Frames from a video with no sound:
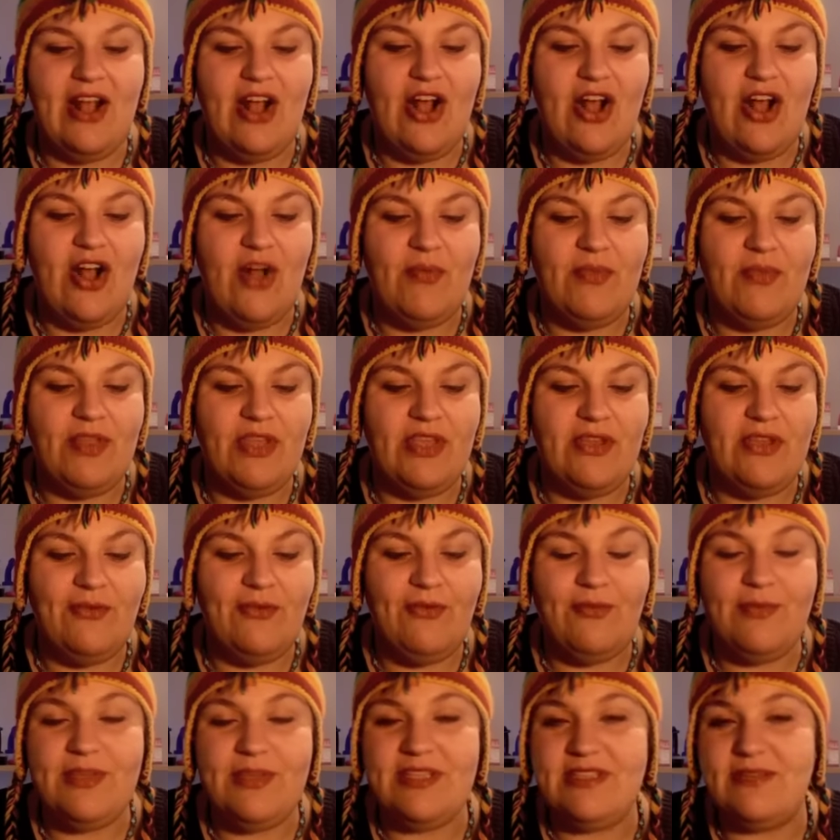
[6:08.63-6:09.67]
Um, the
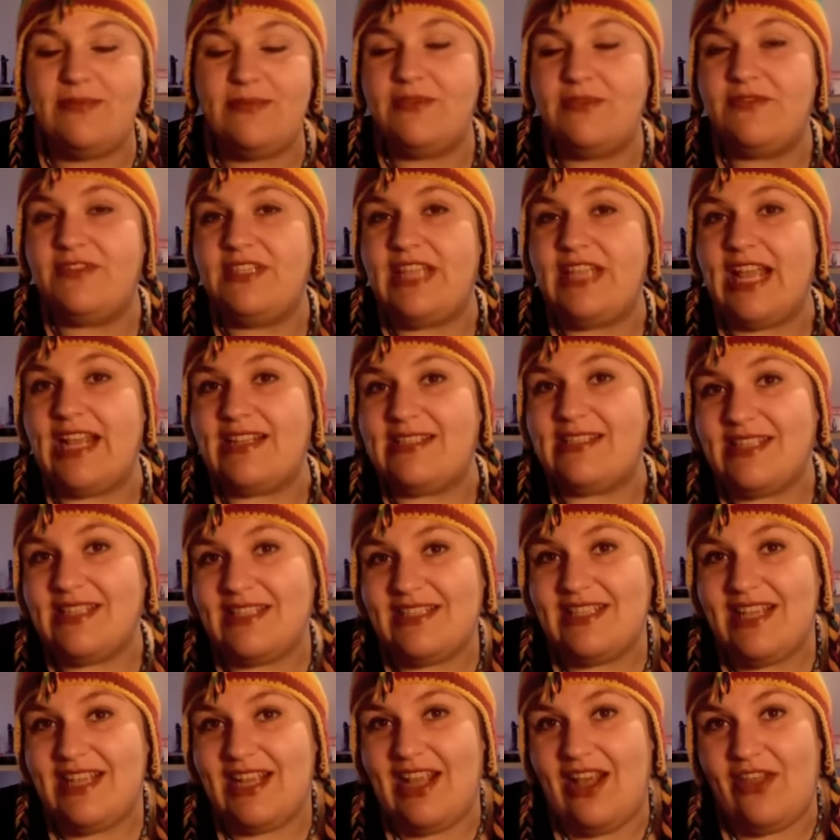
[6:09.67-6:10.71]
euphemism of dancing
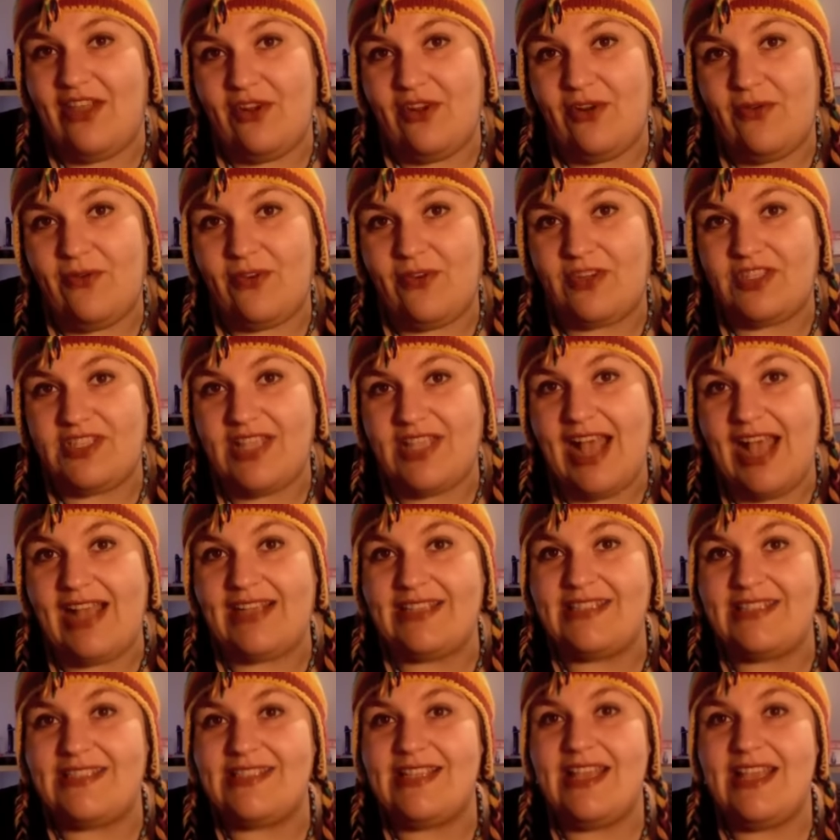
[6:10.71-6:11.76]
together for
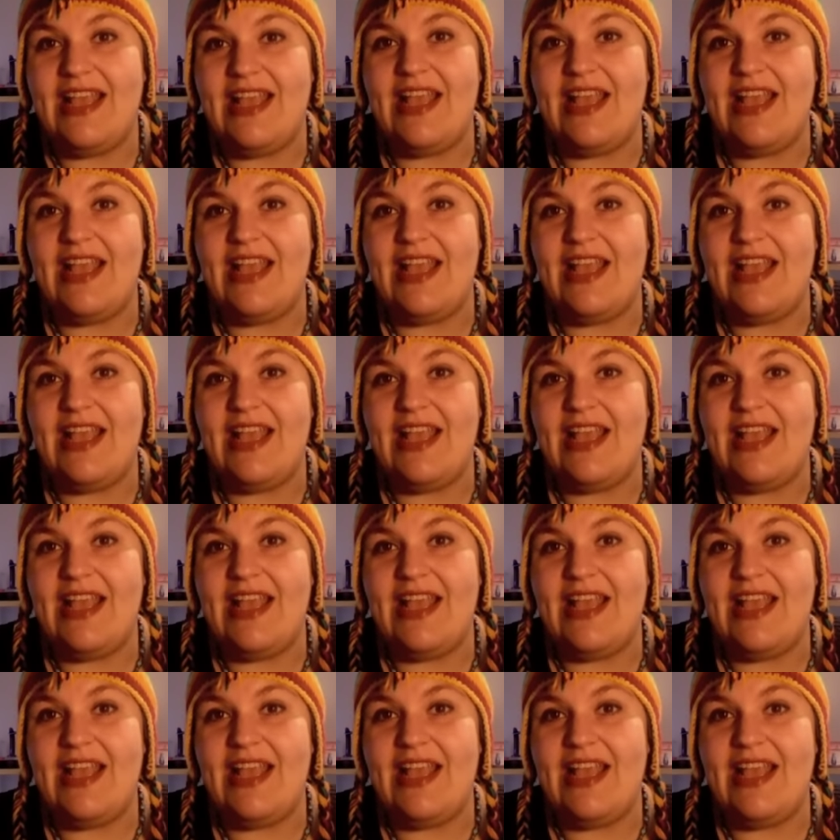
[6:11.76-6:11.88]
sex.